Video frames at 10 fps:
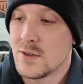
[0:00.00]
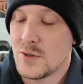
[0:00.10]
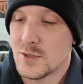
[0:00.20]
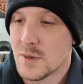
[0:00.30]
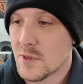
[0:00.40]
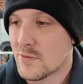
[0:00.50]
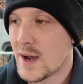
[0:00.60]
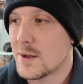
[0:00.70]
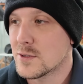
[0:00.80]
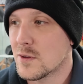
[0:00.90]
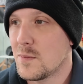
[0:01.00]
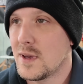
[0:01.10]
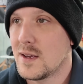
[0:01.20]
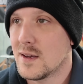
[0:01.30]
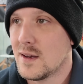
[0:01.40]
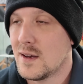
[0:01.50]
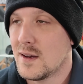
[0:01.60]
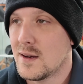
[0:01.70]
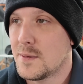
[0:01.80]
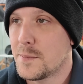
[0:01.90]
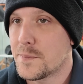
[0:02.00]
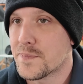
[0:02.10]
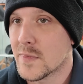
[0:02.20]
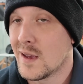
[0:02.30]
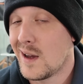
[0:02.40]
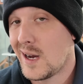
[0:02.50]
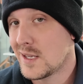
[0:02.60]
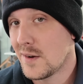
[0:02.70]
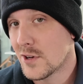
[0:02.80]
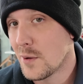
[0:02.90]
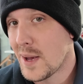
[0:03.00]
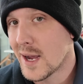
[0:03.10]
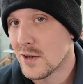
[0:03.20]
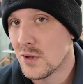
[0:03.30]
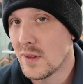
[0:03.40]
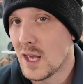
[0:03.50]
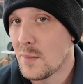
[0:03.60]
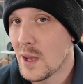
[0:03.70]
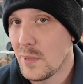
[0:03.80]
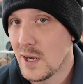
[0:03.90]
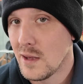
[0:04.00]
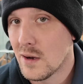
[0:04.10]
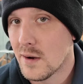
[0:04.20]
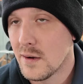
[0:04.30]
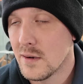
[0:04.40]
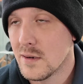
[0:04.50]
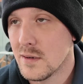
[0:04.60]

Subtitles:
do some of the routes with me. I'd love to go back and do the MABDR.